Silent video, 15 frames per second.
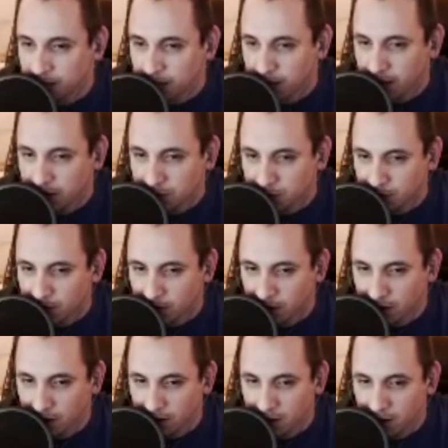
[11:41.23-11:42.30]
thanks
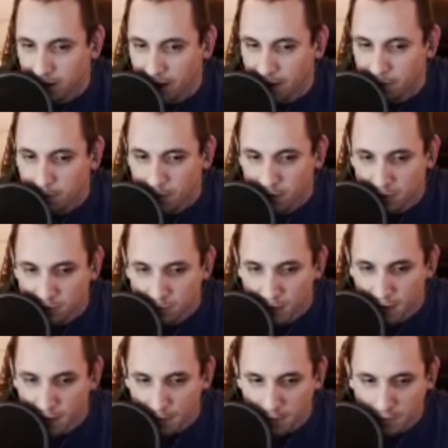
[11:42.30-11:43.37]
for having me on
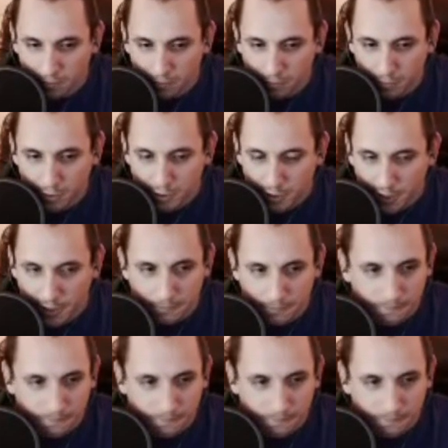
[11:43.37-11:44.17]
SpeedGaming. Appreciate it.